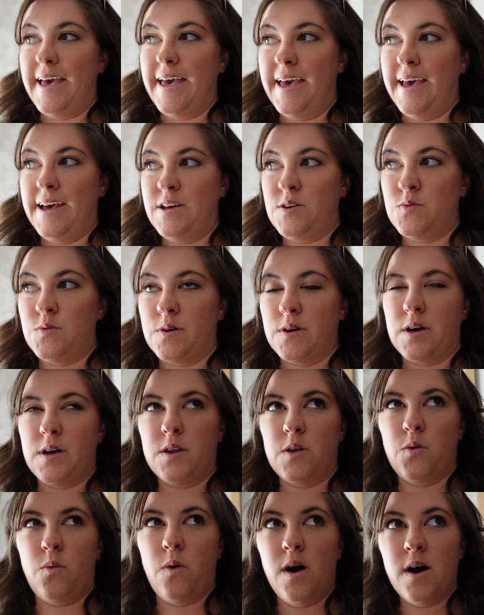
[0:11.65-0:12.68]
and we're
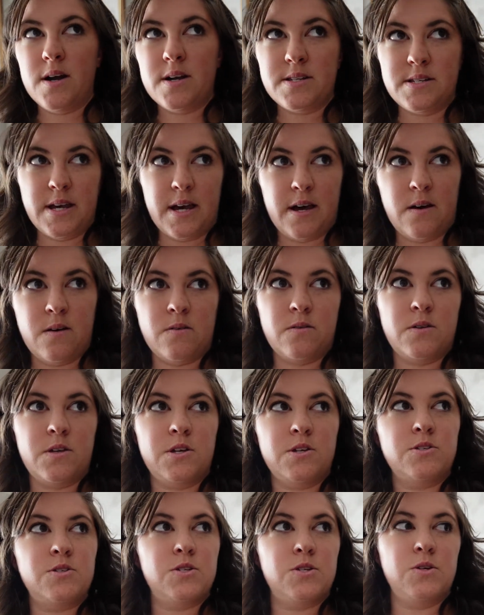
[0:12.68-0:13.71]
gonna walk down
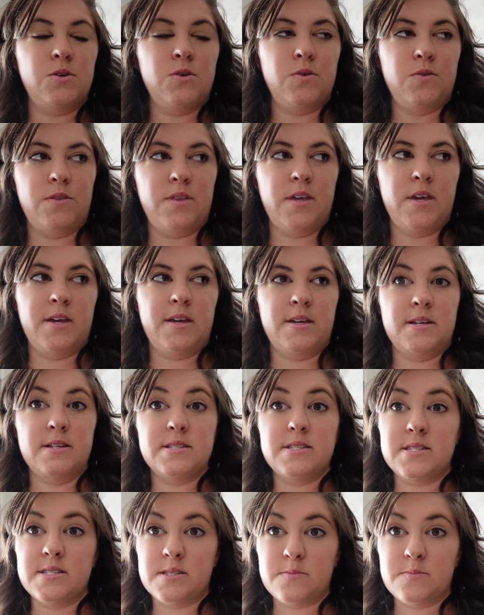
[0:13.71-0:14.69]
to the